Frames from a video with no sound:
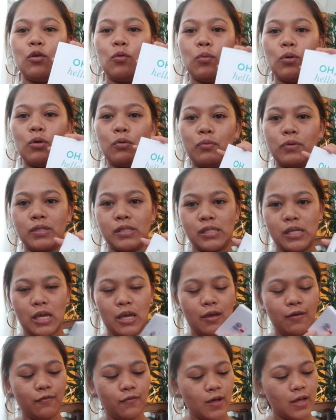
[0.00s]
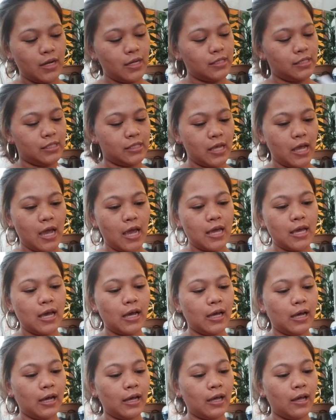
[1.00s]
will receive, and it
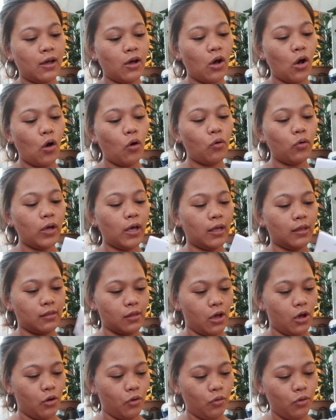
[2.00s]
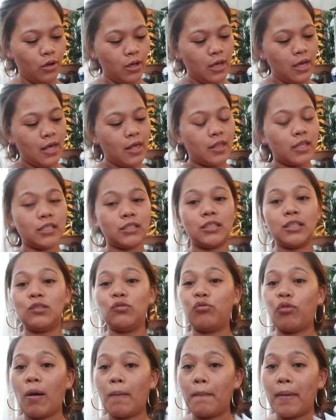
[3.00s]
say, "Oh, hello, this
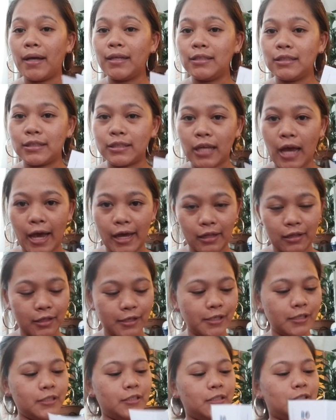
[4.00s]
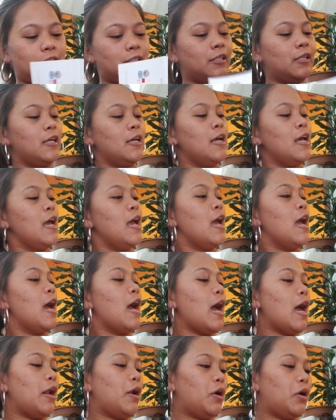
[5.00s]
is from my stylist,
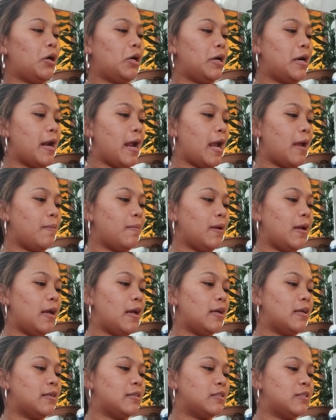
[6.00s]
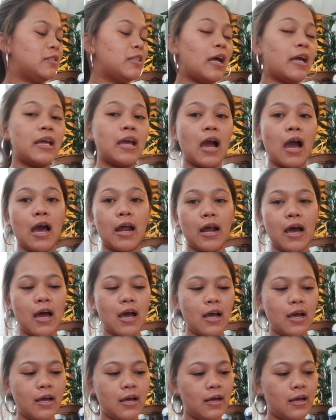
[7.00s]
and her name is
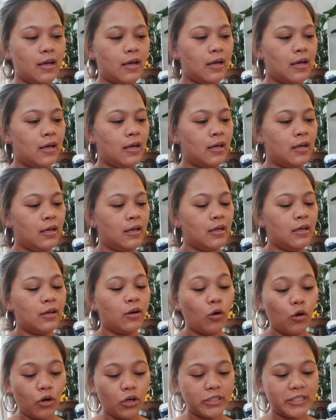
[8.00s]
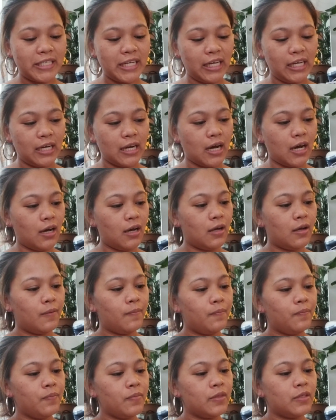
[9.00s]
Diana or Dina.
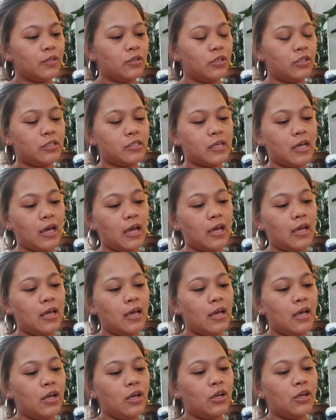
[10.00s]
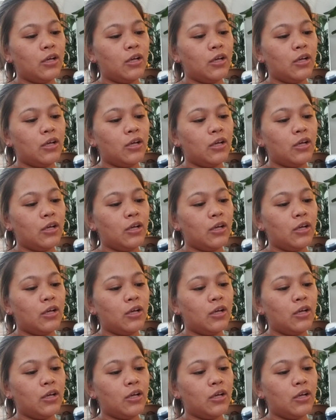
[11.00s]
You say,